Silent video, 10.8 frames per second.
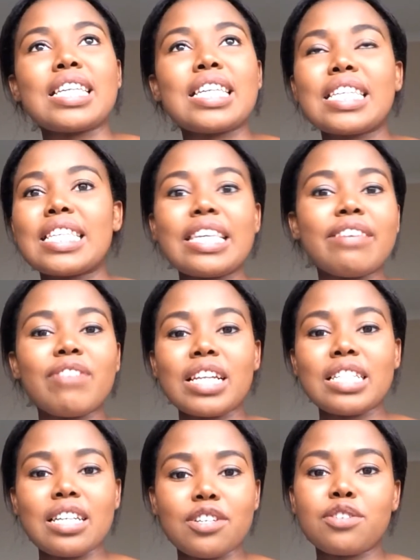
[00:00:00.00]
like seek
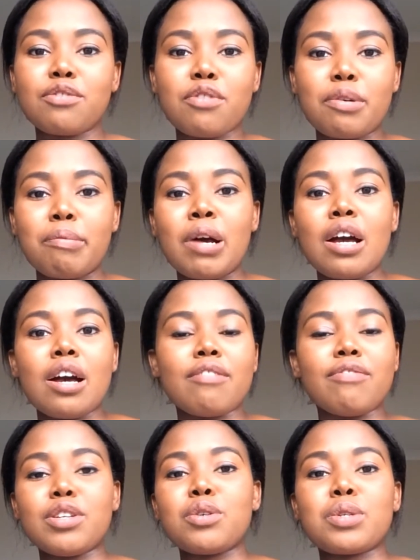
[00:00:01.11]
validation from
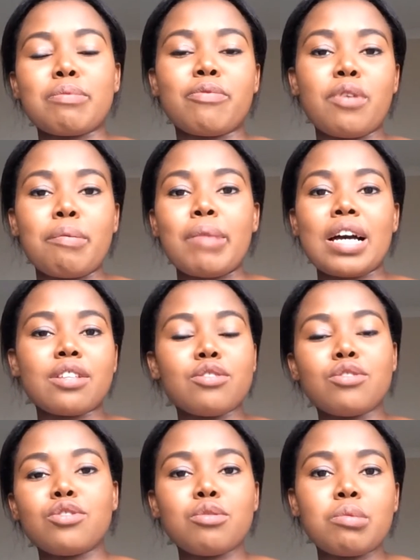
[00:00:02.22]
videos of, from other
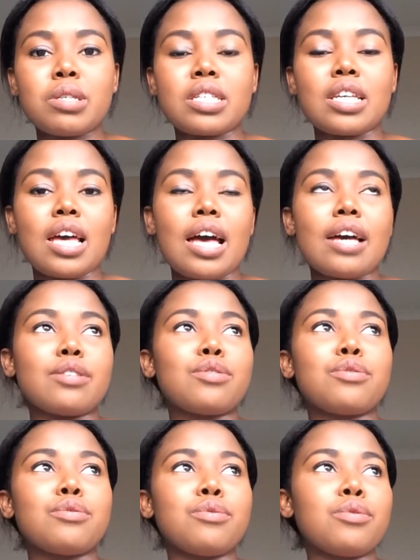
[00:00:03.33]
YouTubers as
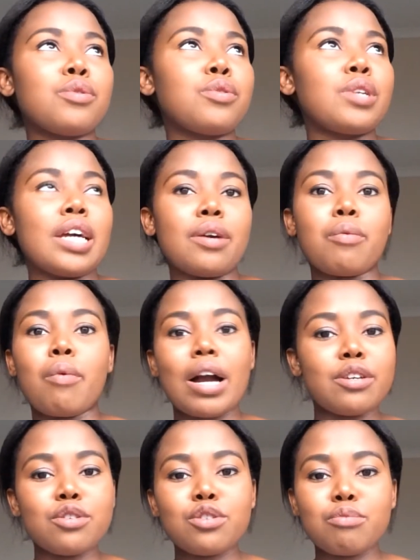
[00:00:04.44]
to like
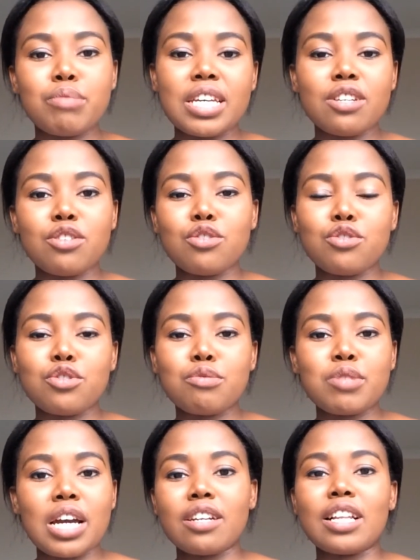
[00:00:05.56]
why you should begin your
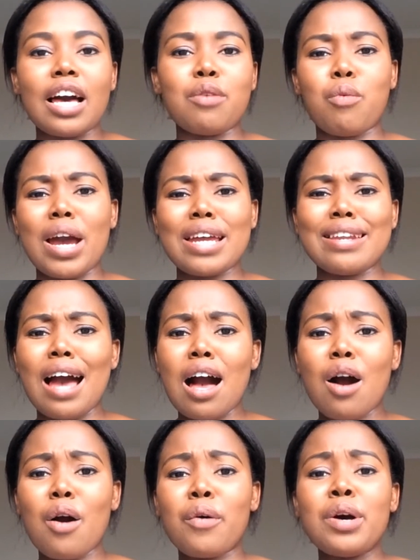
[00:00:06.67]
YouTube channel and why
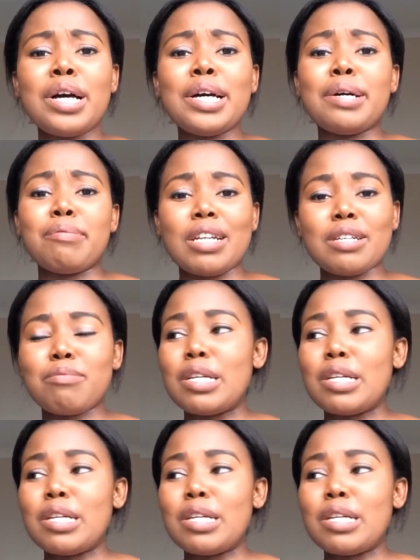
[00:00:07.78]
now, bloody